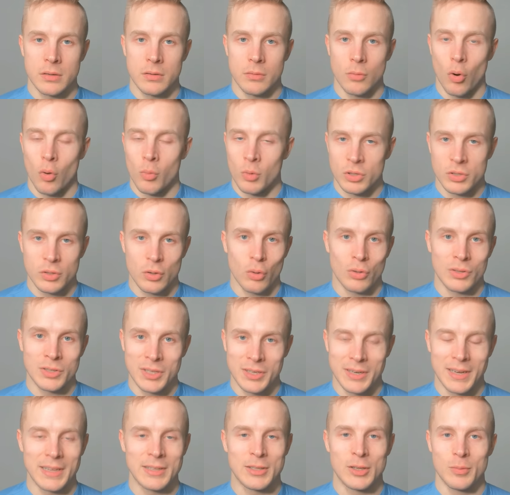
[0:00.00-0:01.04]
almost
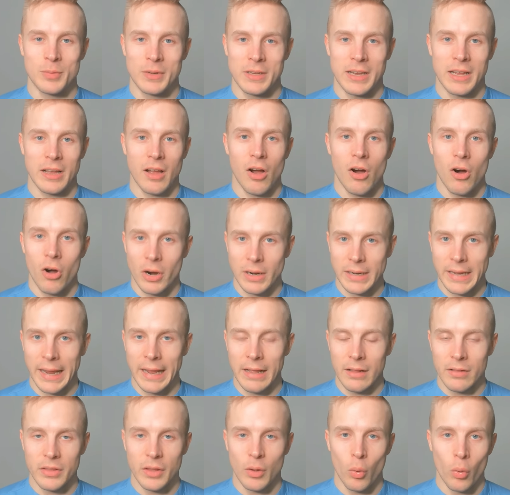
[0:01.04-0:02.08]
considered to be like a heart
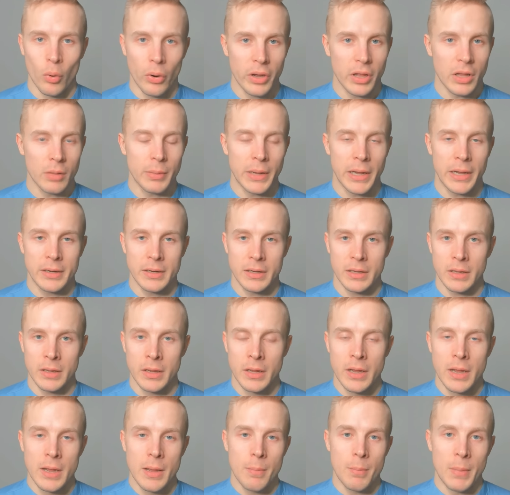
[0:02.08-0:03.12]
healthy oil by the
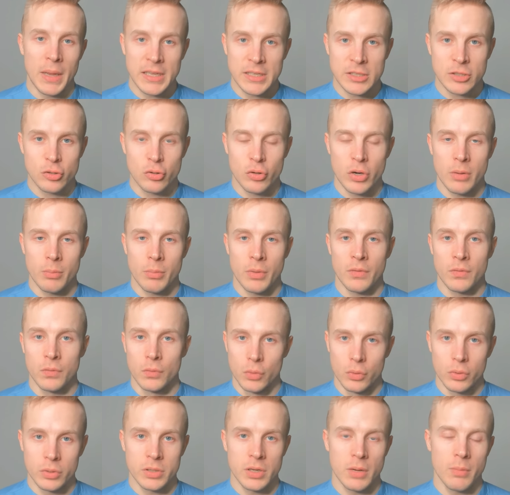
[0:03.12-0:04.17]
mainstream
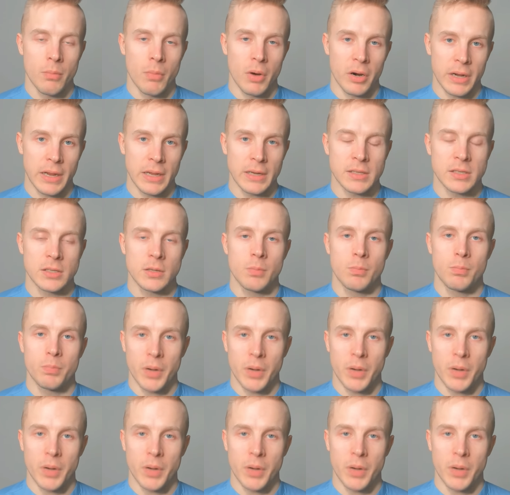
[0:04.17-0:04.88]
food market,